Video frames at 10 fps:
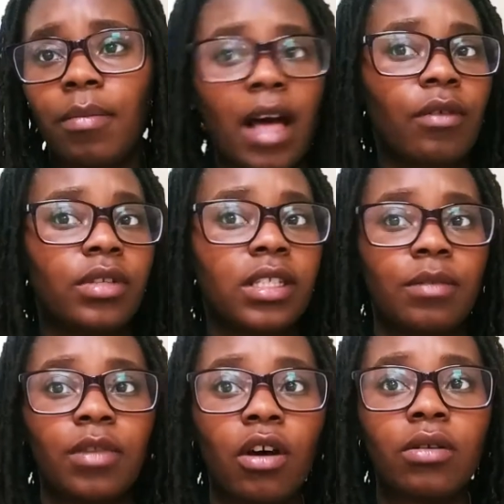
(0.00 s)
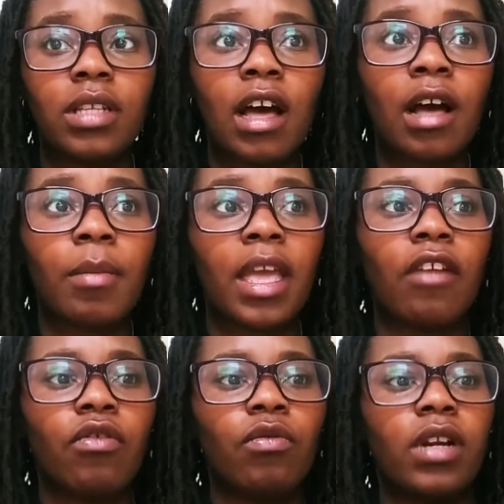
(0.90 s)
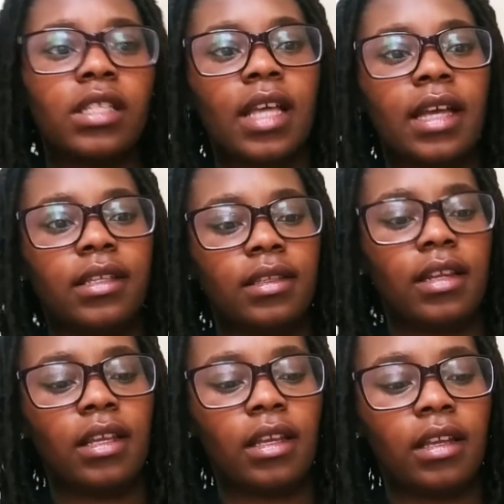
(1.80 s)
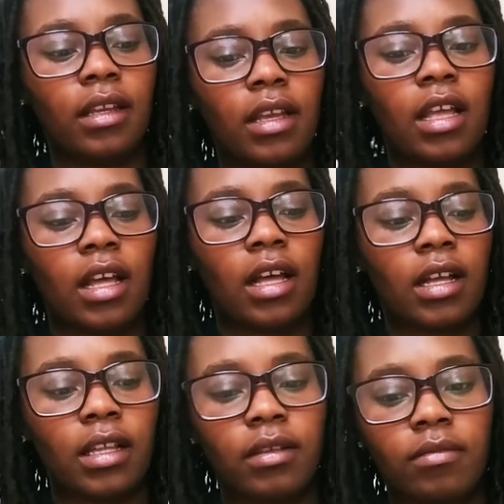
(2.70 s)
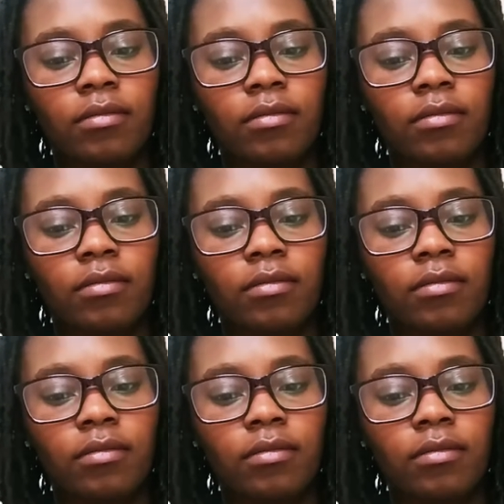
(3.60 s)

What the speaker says: I was asleep the whole time, and everyone is like sitting uh,